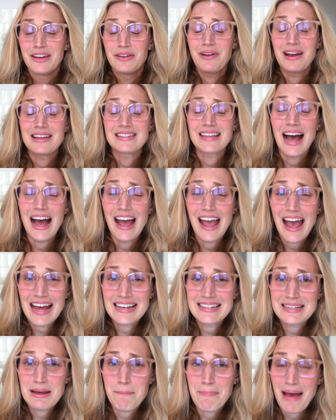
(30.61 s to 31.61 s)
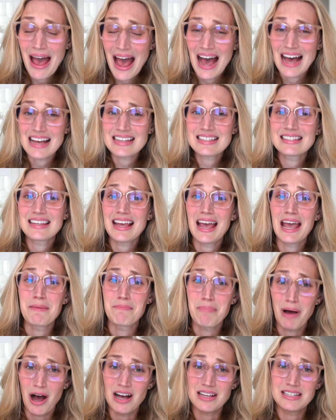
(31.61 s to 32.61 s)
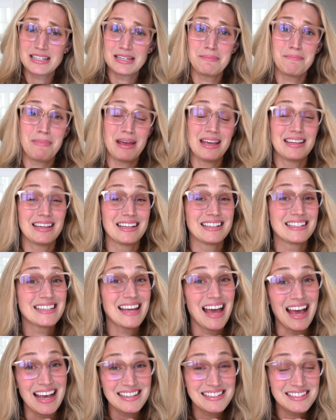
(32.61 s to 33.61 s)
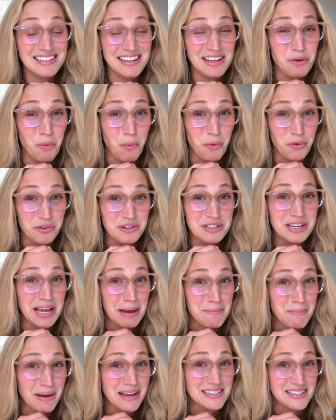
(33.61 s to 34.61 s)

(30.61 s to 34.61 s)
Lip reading: you guys, I had to pass a pasta making test in order to get my